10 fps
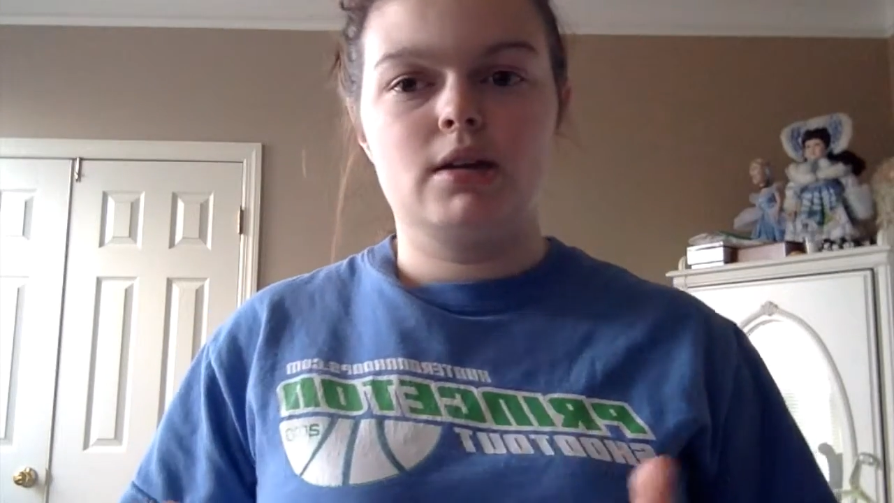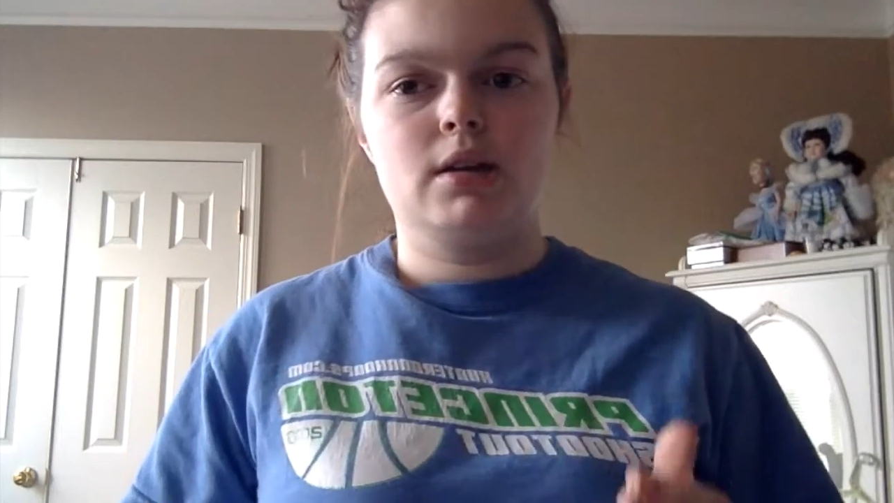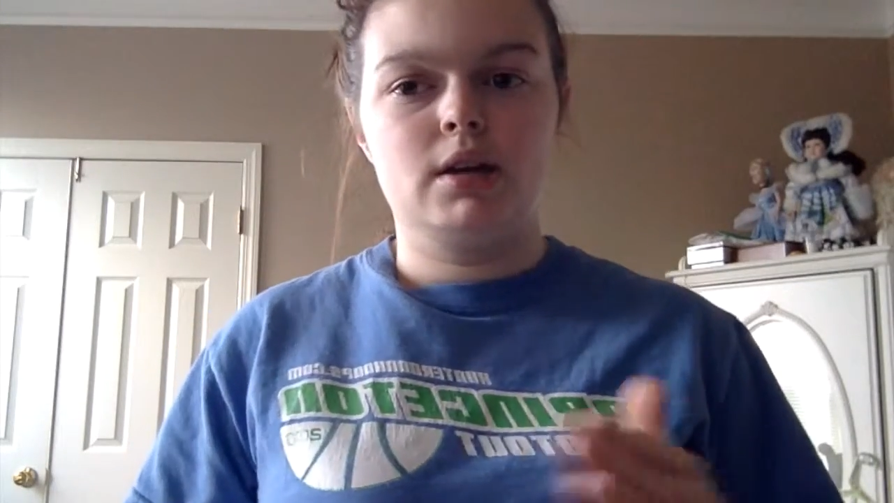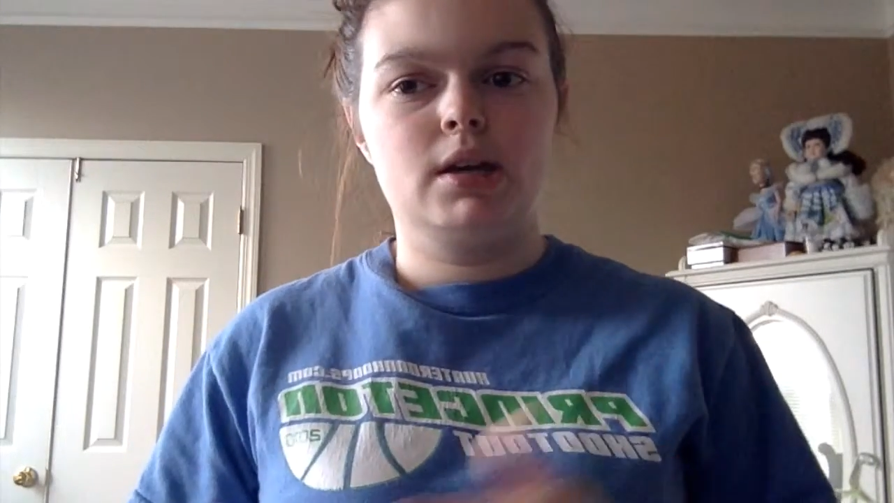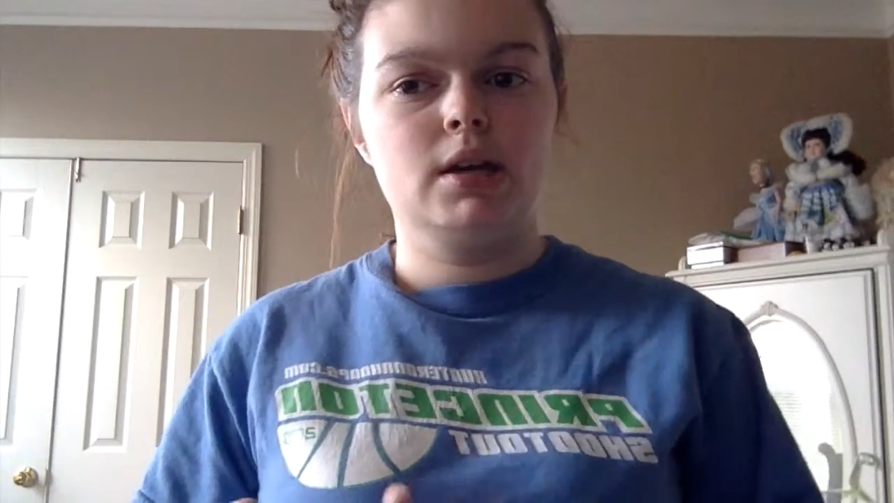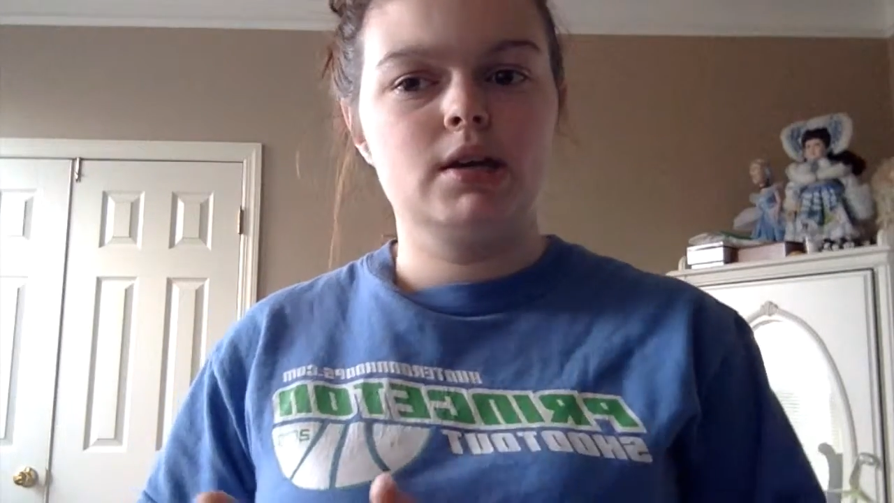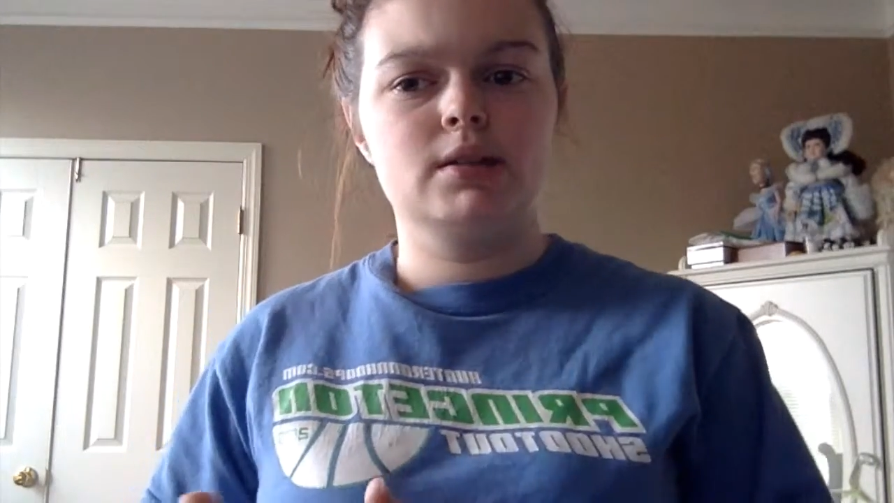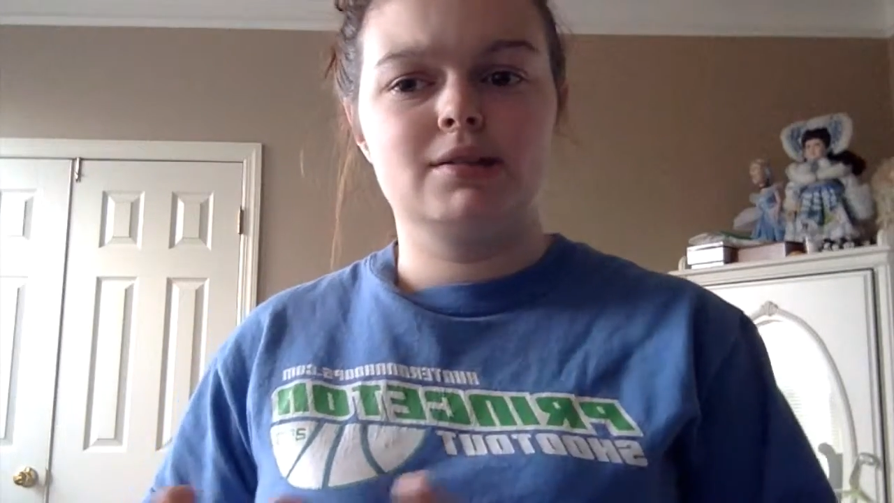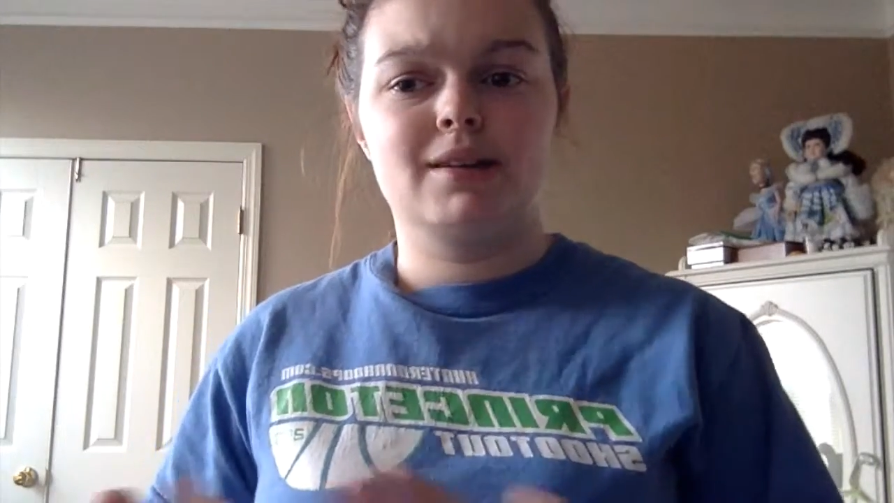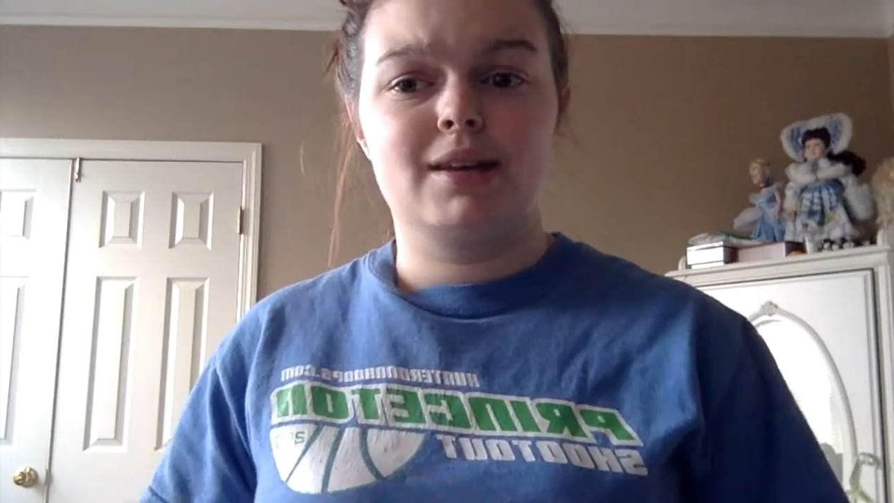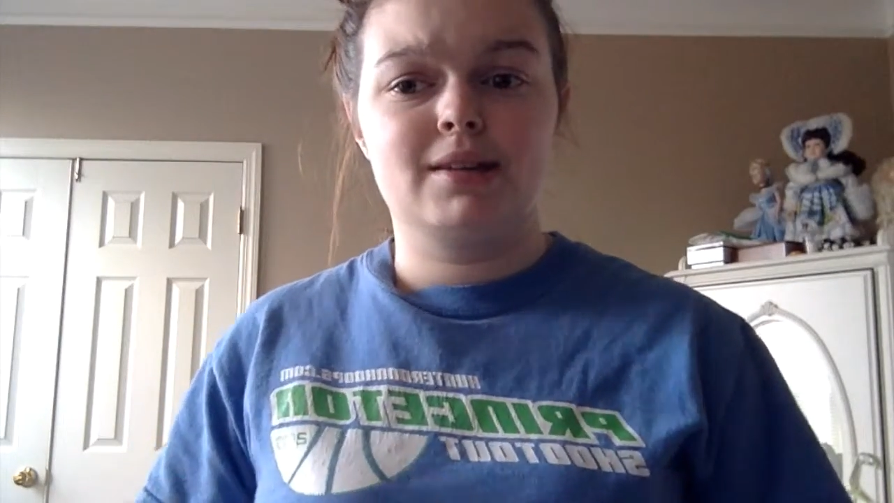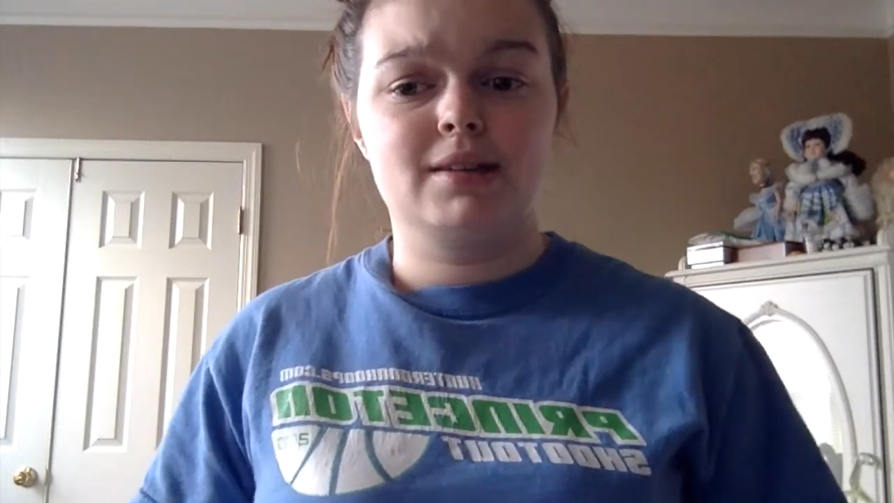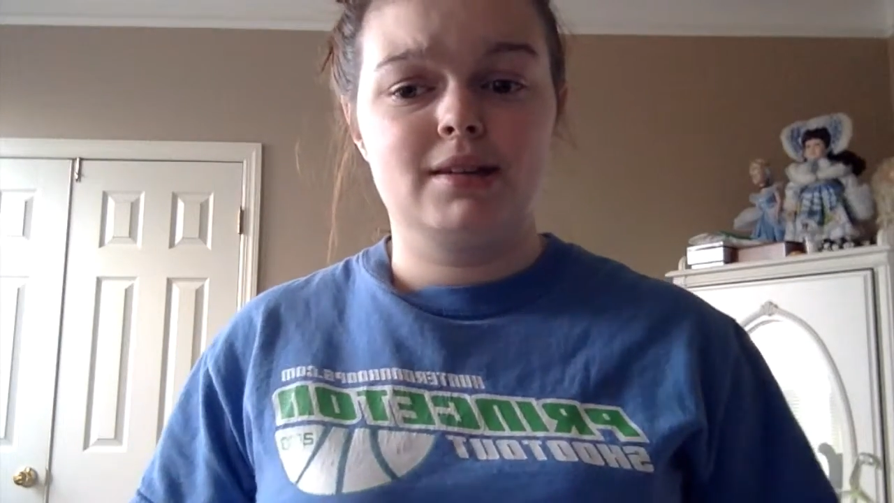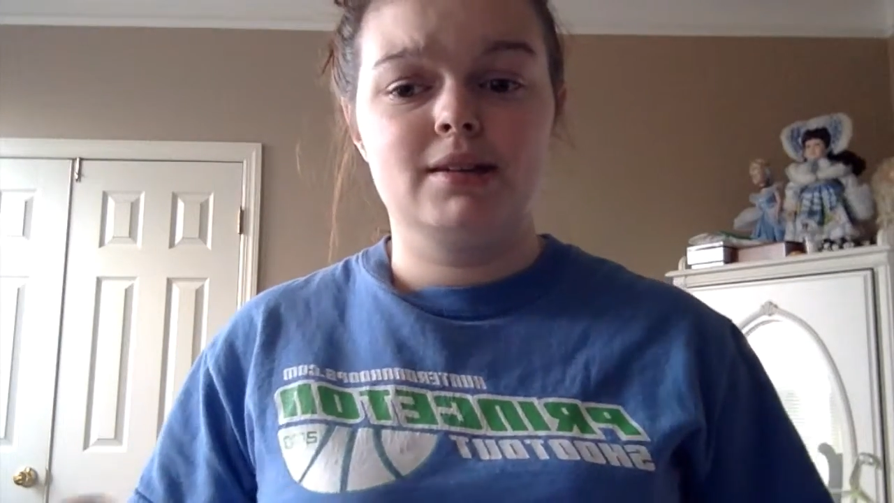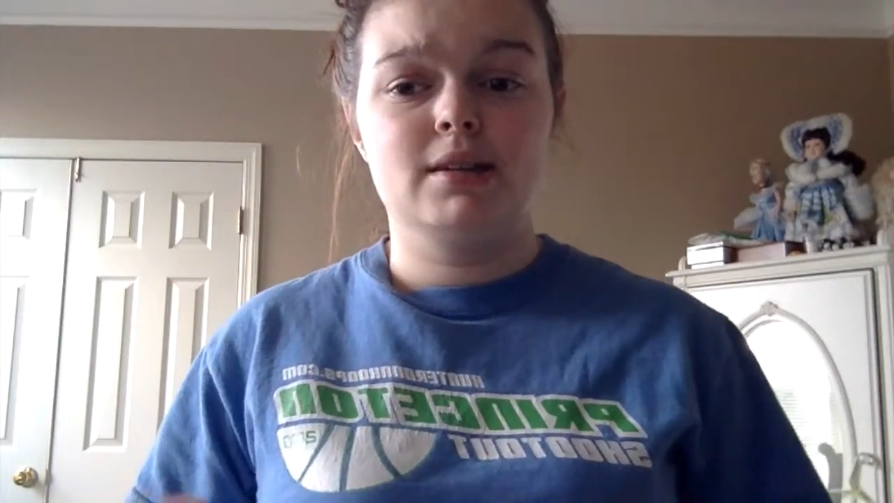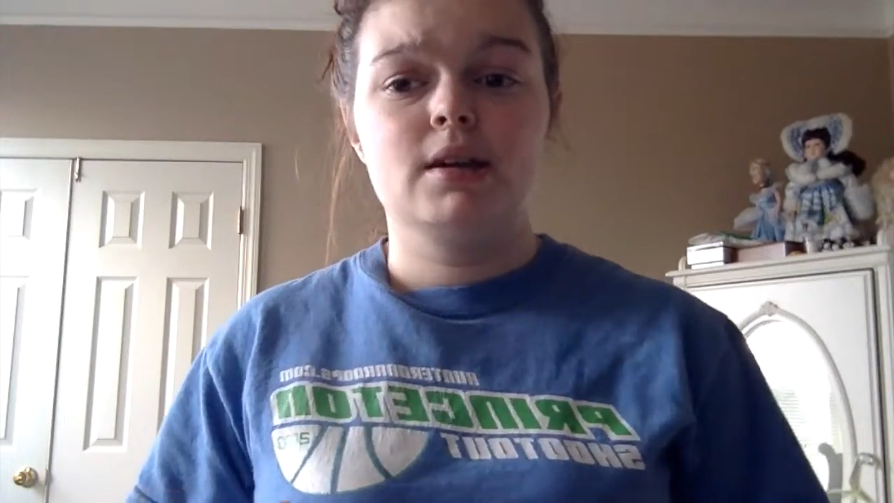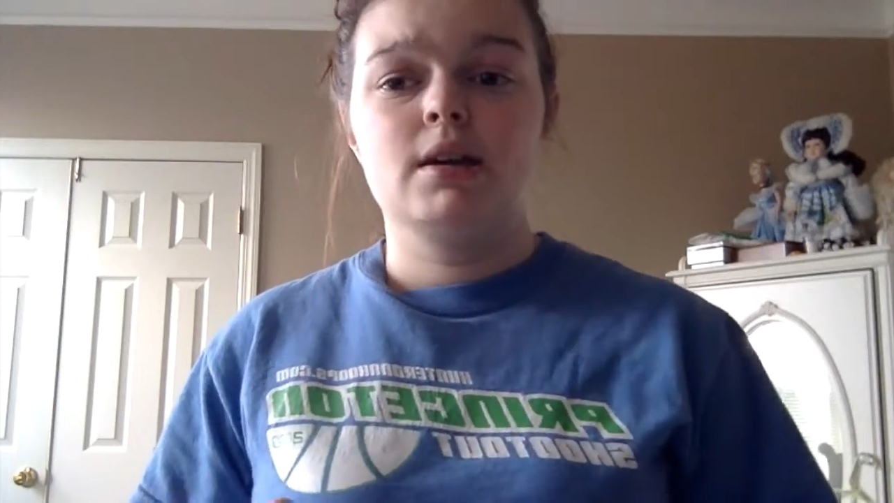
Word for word: He is like he